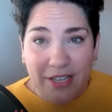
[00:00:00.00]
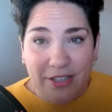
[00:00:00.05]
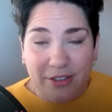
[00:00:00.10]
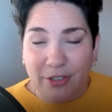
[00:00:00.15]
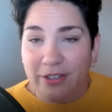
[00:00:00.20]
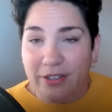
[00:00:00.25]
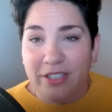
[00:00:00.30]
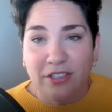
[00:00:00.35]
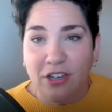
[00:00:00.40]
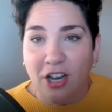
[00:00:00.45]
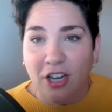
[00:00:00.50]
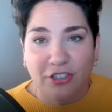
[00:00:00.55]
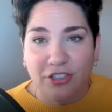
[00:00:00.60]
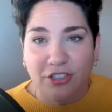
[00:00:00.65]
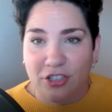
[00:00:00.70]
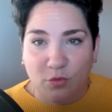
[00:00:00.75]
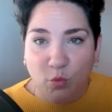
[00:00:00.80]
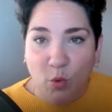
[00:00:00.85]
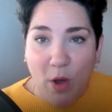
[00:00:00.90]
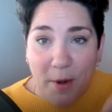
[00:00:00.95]
there is not
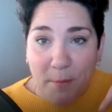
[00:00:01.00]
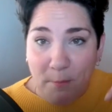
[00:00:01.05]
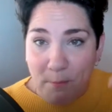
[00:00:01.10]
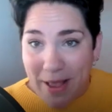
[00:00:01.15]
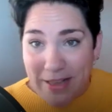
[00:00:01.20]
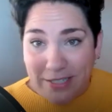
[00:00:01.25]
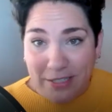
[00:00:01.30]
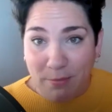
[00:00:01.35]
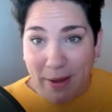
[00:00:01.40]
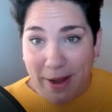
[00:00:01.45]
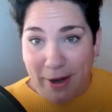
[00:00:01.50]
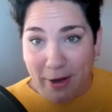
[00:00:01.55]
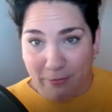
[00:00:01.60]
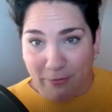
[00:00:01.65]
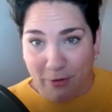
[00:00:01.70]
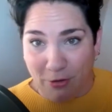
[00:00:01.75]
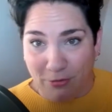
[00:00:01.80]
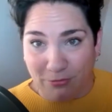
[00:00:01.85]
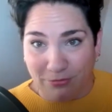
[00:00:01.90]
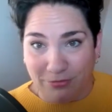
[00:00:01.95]
just one best
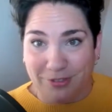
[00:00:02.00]
microphone.